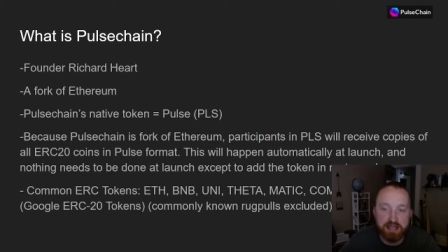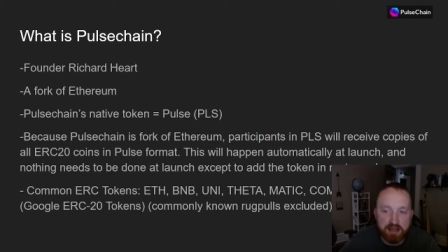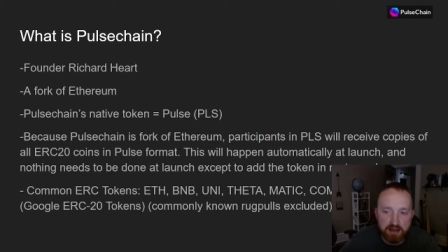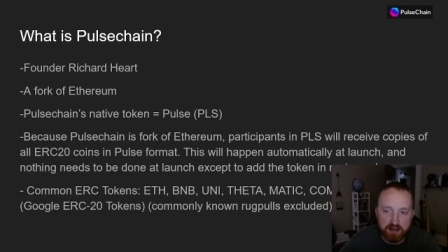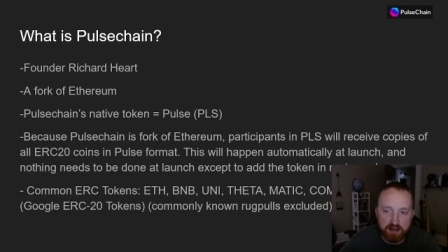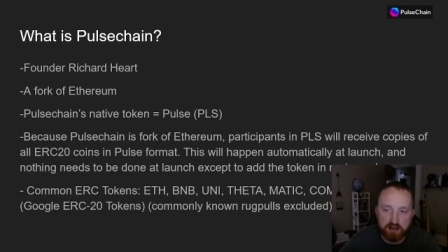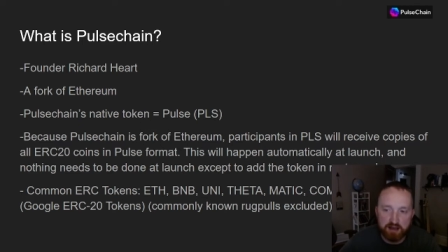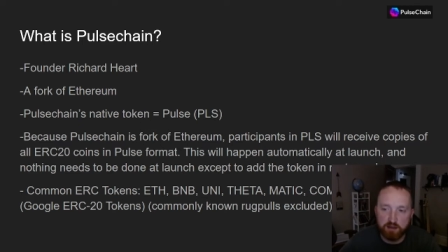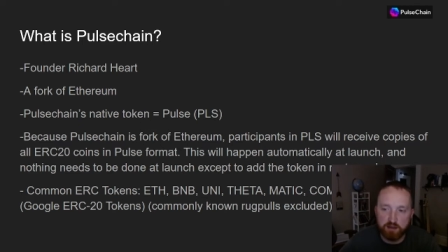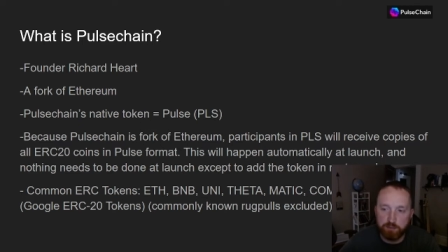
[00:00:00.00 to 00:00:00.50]

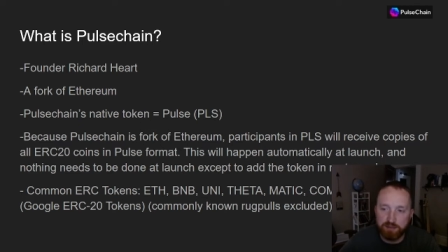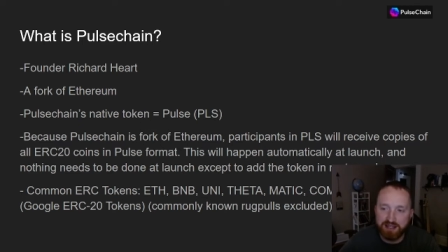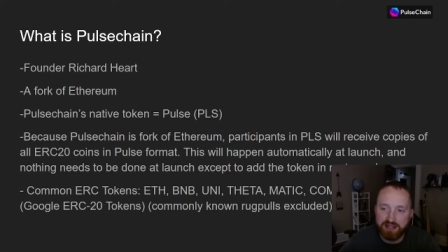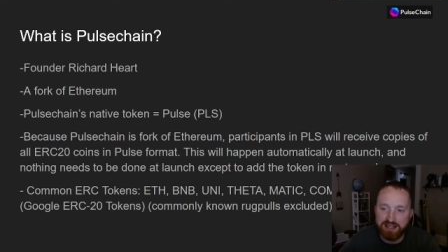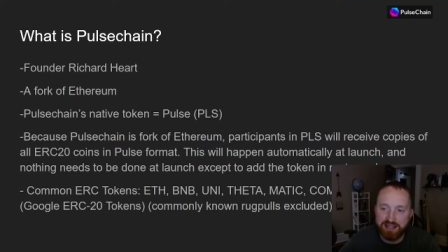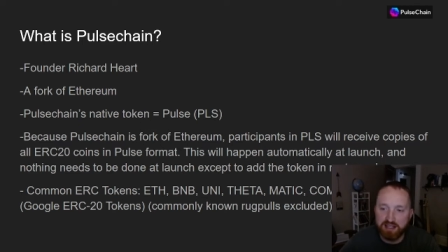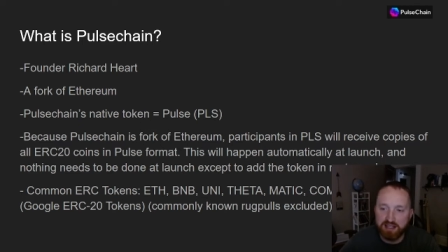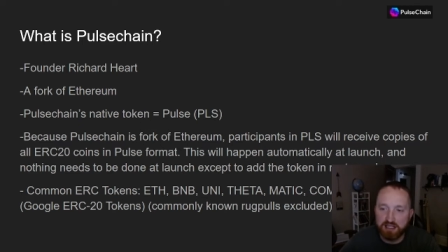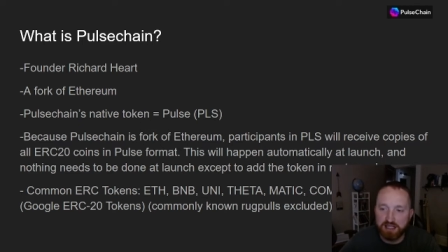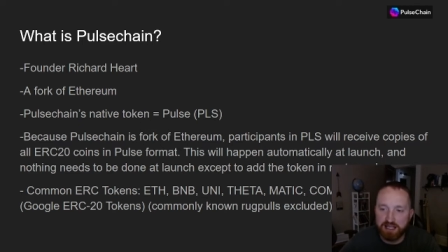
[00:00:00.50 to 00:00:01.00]
in the
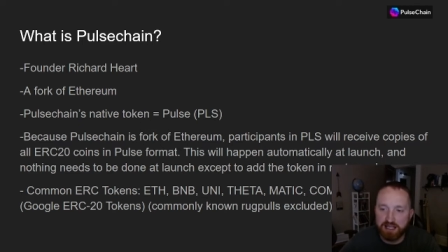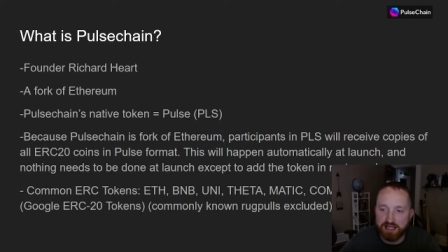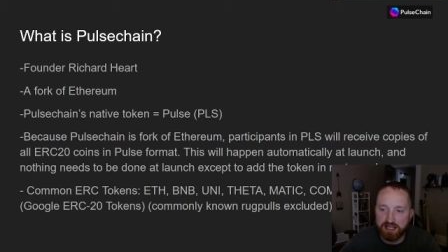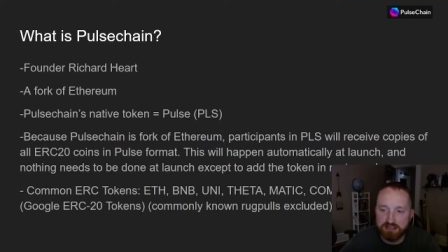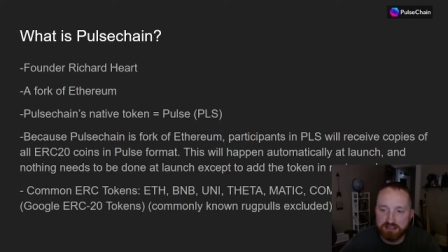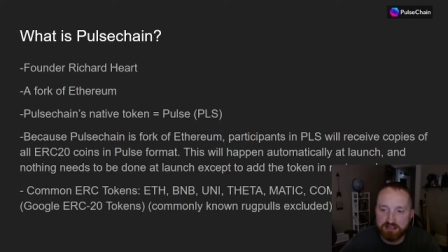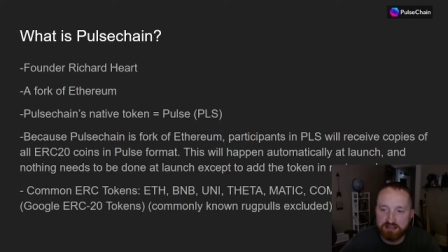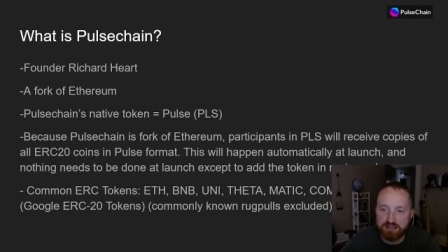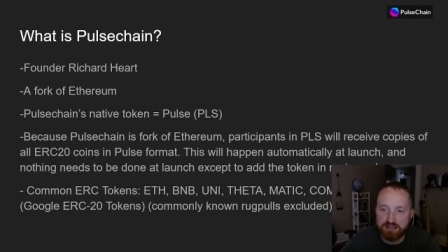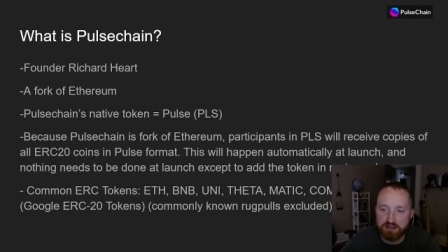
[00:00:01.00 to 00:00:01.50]

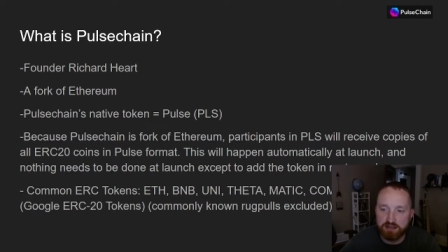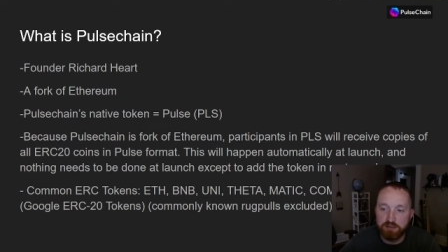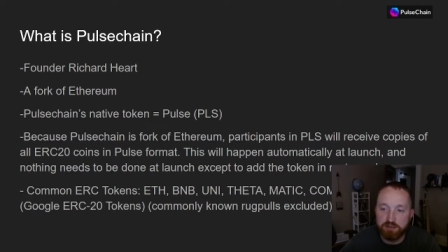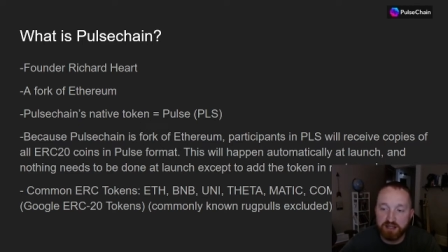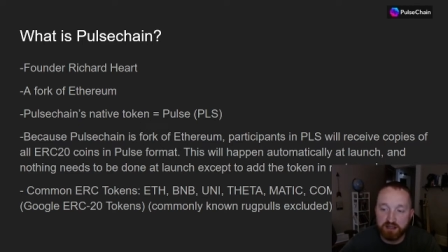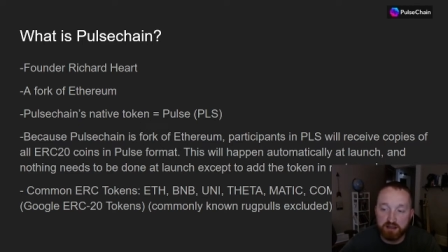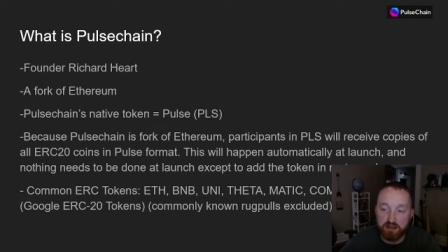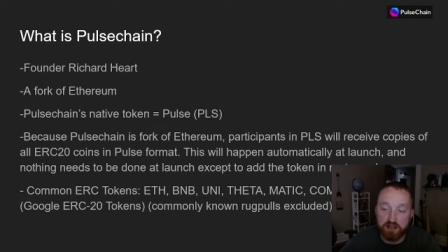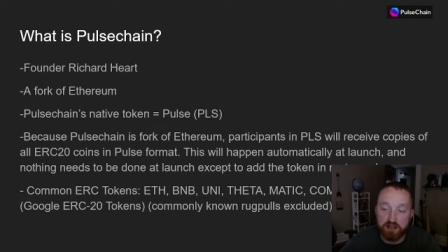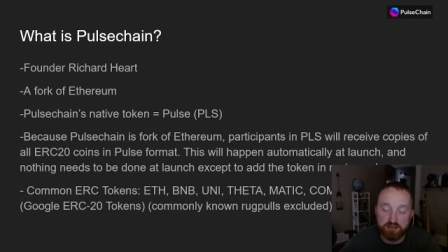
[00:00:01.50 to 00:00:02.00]

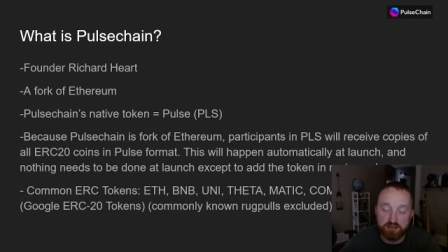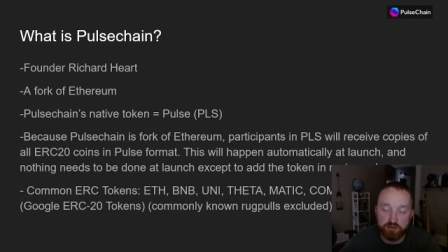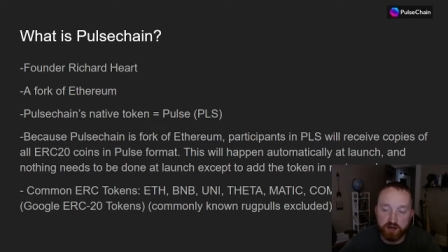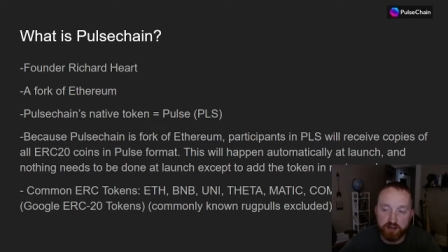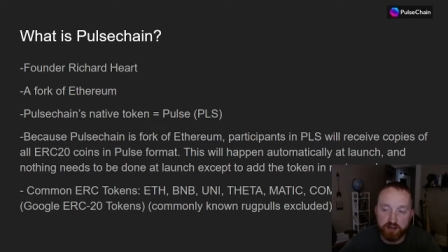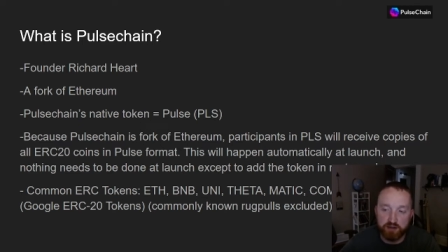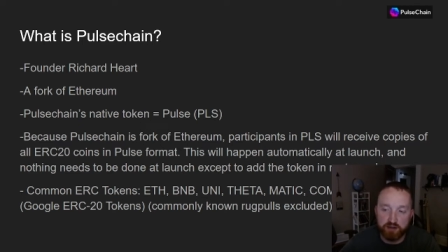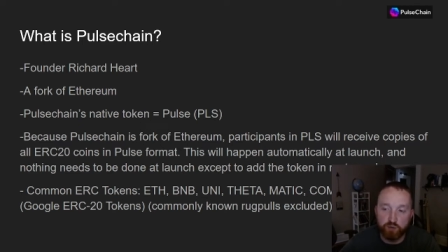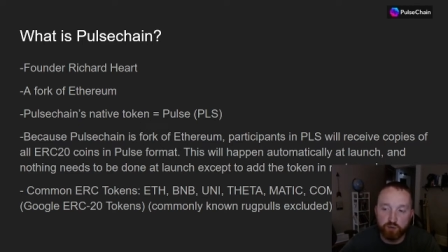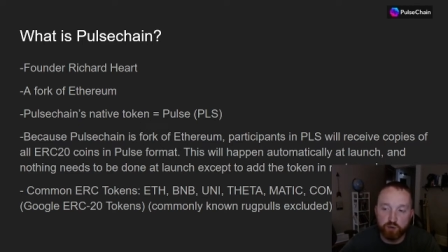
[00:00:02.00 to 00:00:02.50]

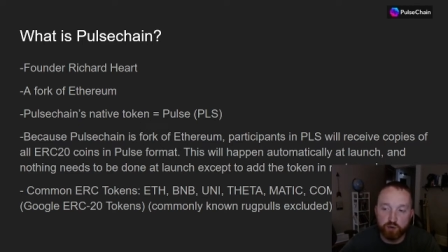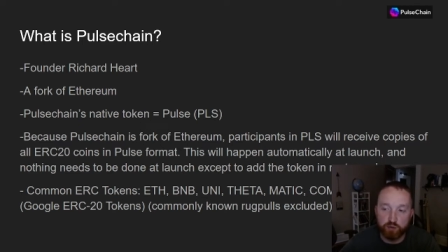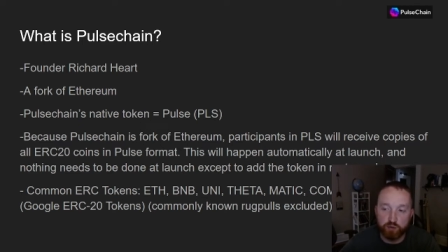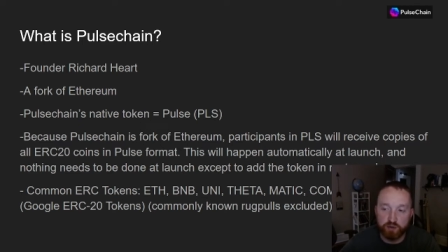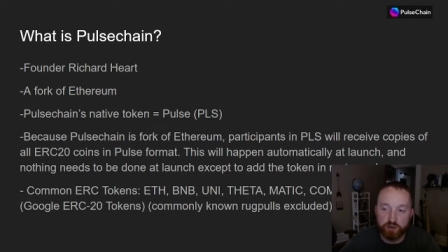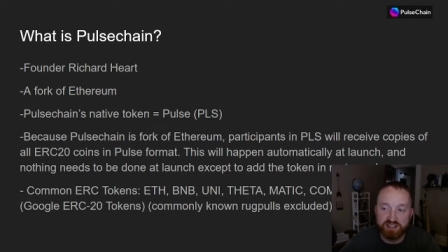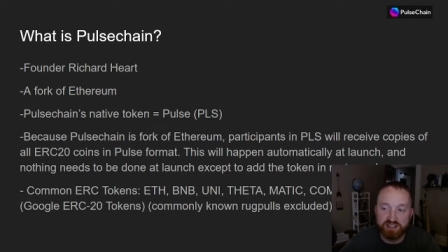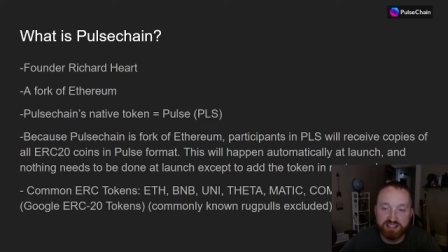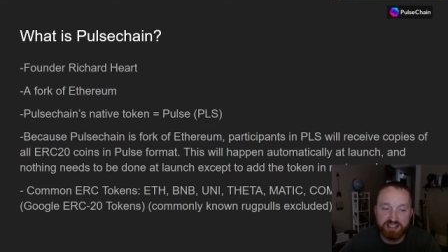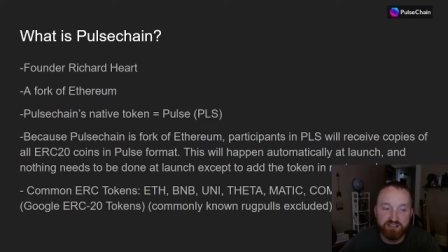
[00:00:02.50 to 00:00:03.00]
PLS will
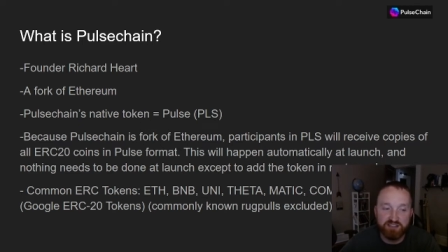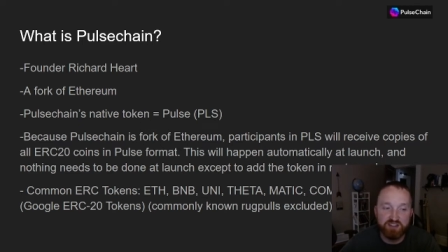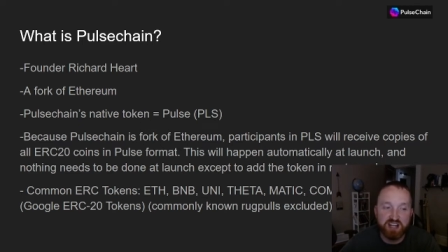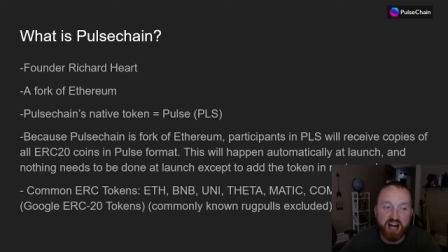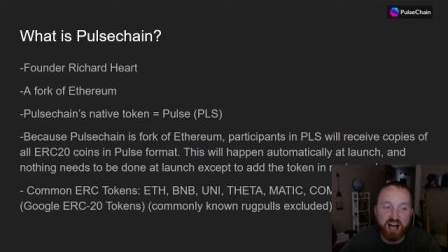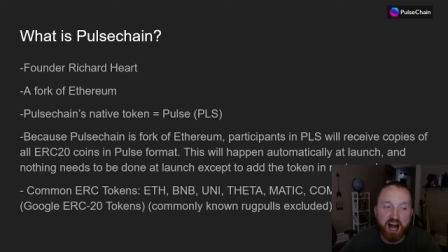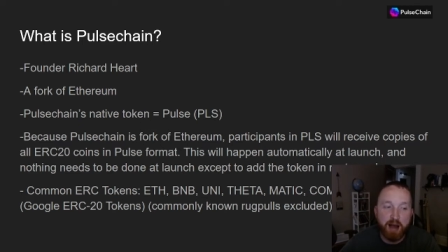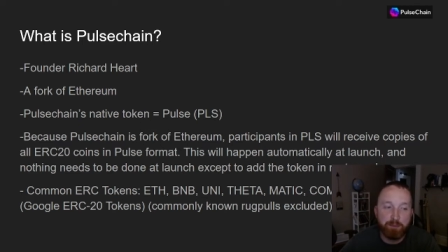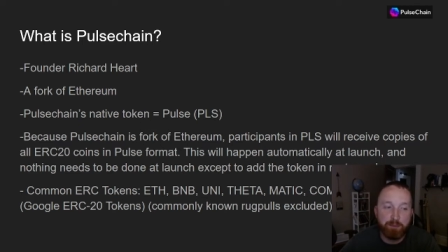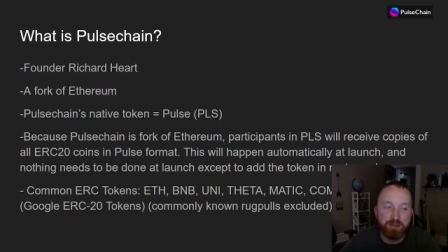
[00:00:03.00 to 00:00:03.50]
receive
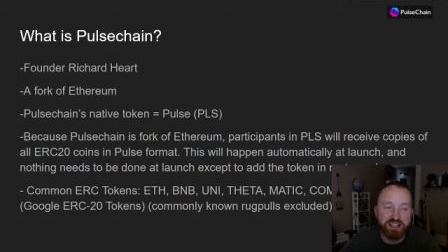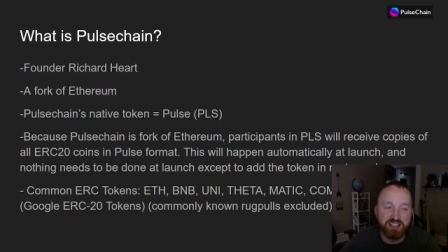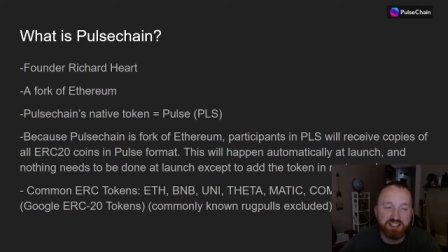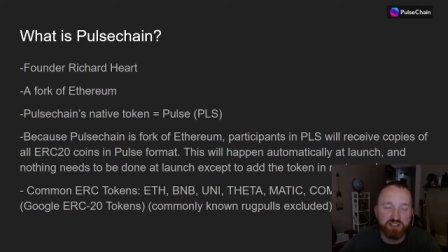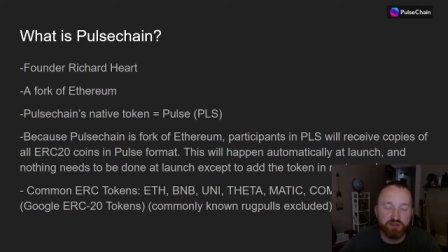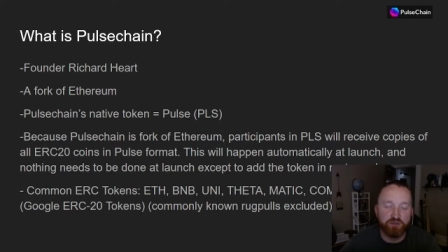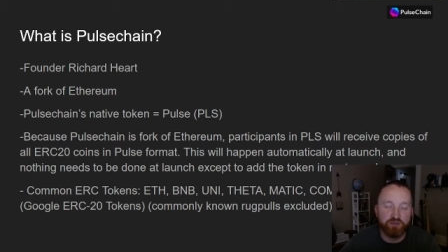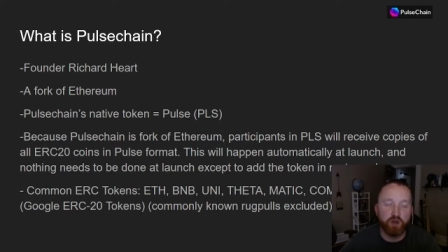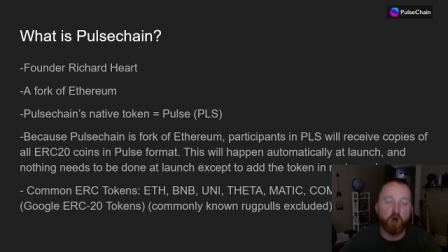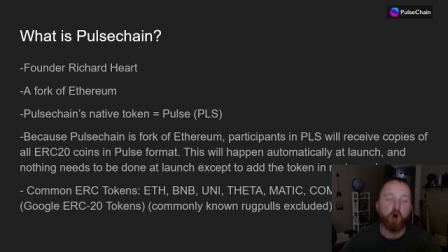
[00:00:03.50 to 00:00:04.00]
copies
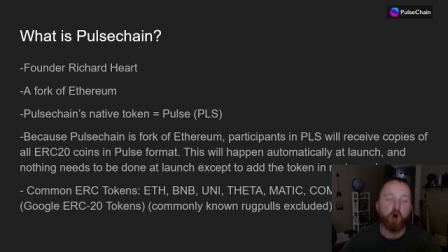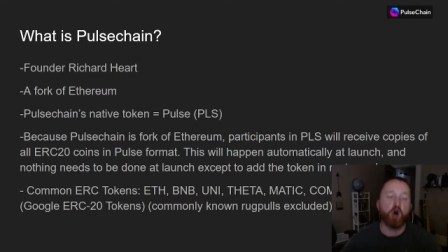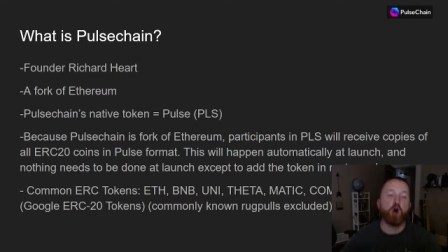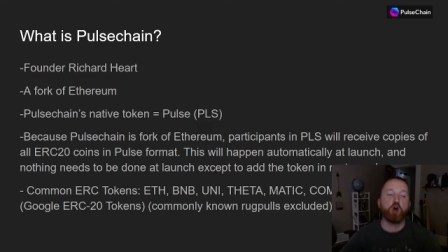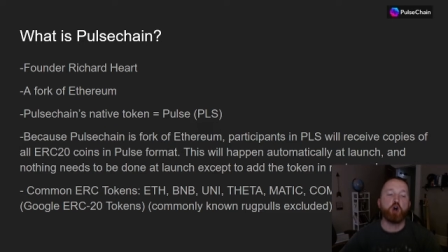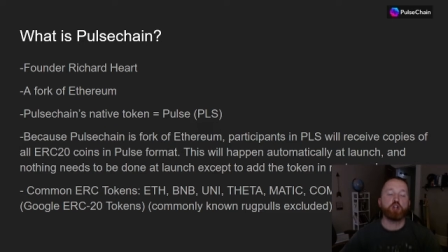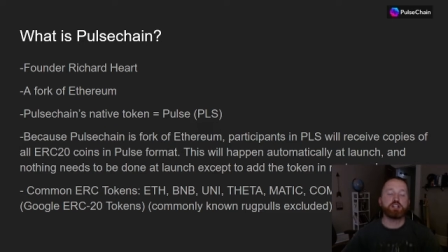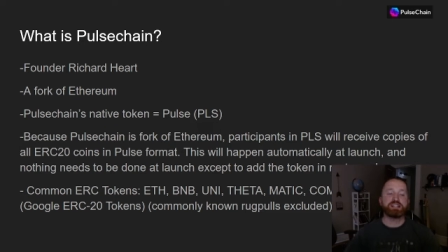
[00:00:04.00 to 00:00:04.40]
of all